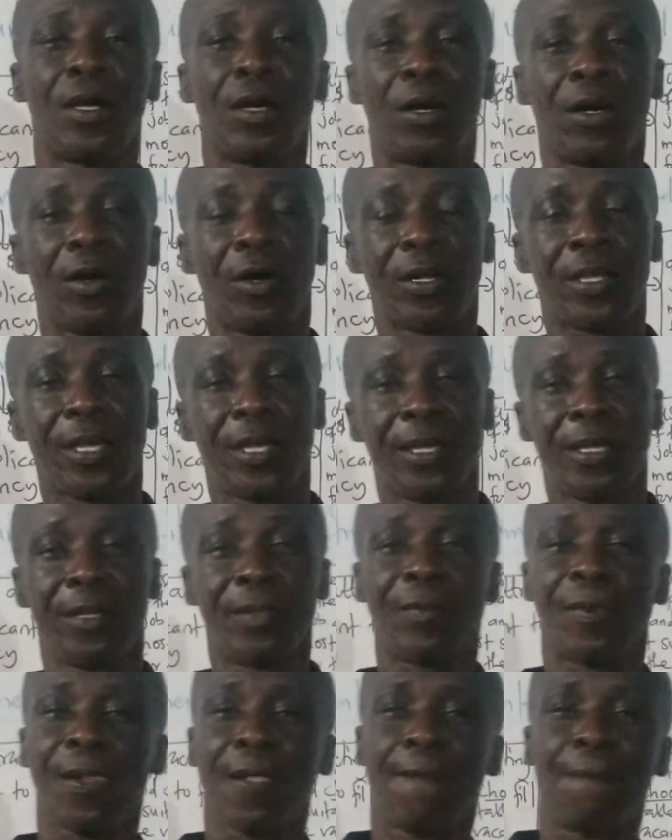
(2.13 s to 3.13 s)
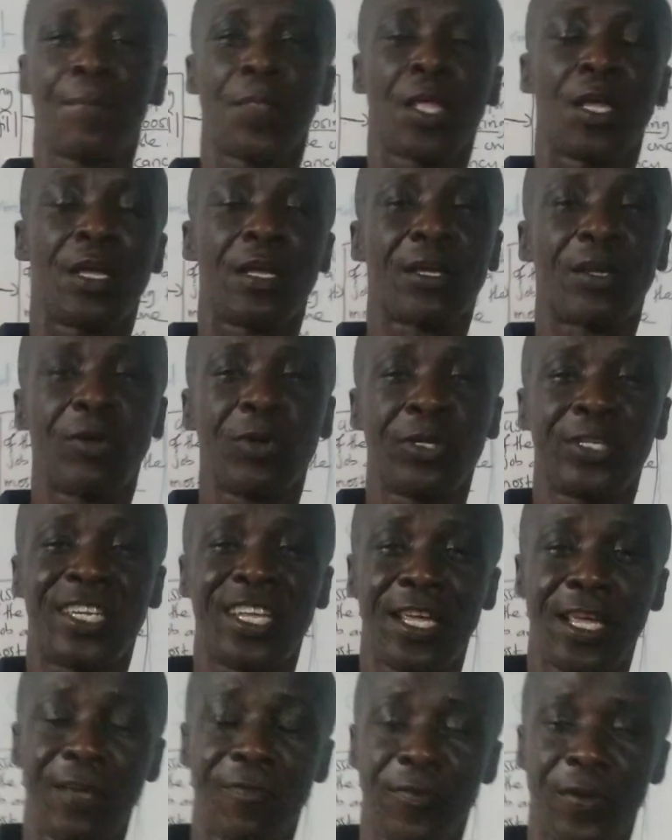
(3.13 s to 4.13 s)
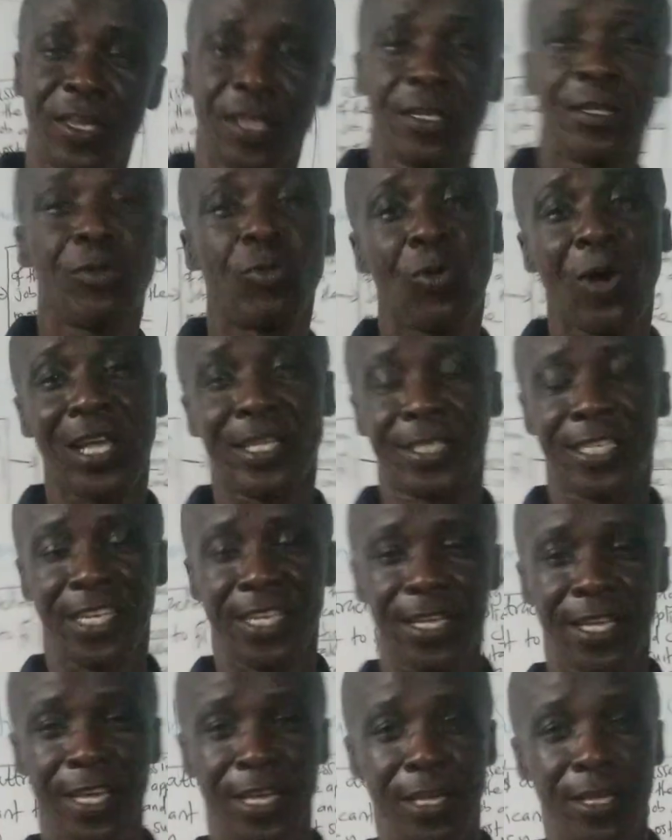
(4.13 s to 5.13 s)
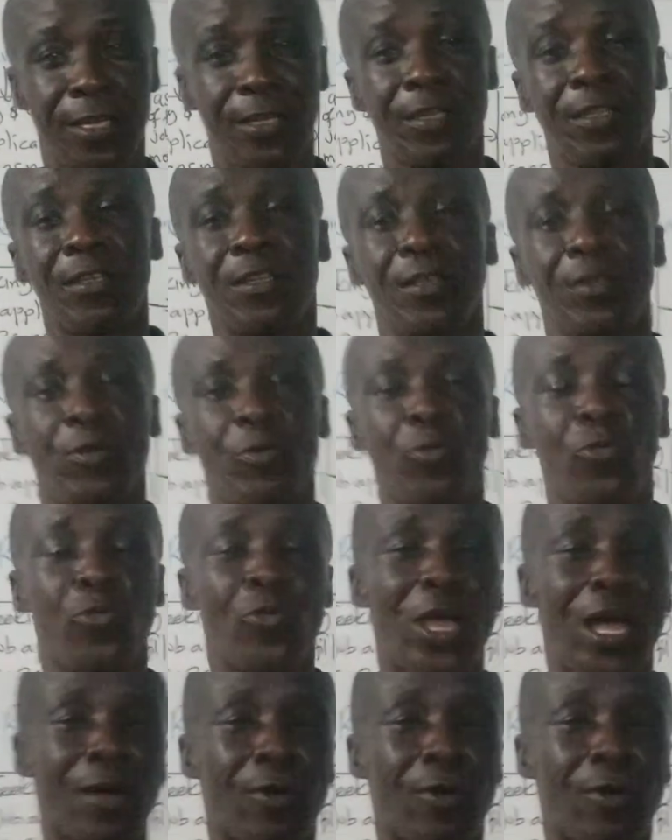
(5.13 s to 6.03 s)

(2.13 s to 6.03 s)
Okay, good evening once again. We are